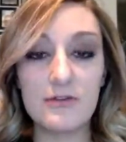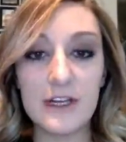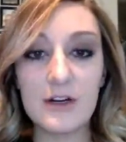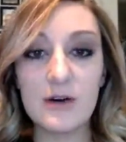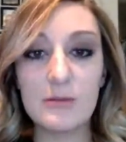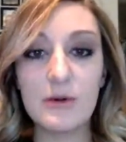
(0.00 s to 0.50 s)

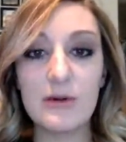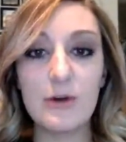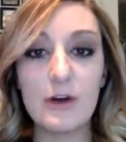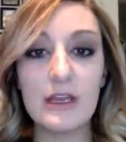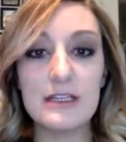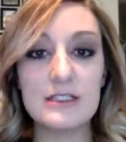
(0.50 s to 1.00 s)
figure
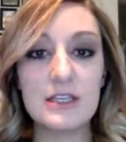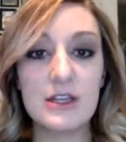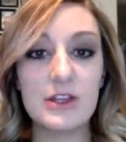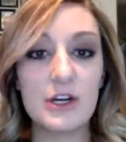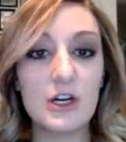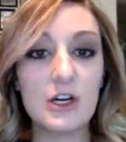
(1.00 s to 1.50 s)
1.1, and it's the
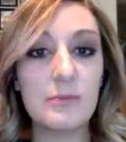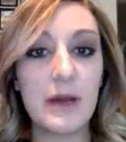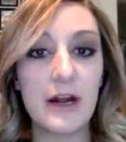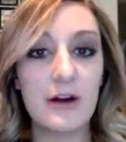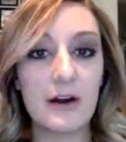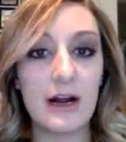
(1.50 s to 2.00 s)
third
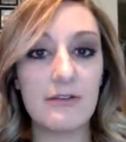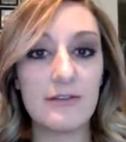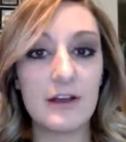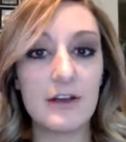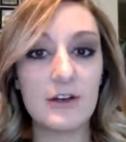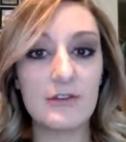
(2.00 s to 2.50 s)
paragraph
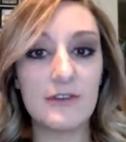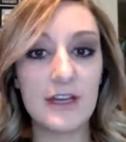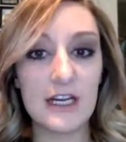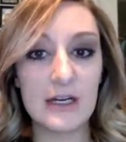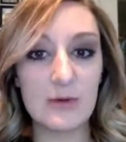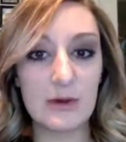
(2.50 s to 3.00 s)
under
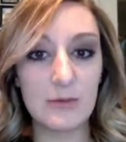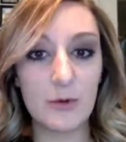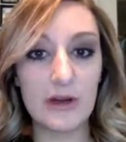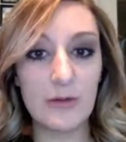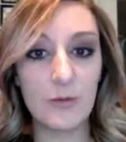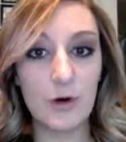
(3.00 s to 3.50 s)
figure
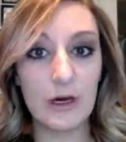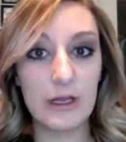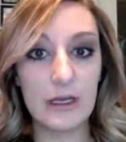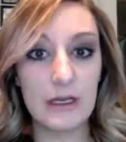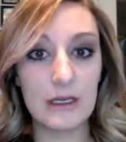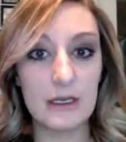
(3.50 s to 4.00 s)
1.1.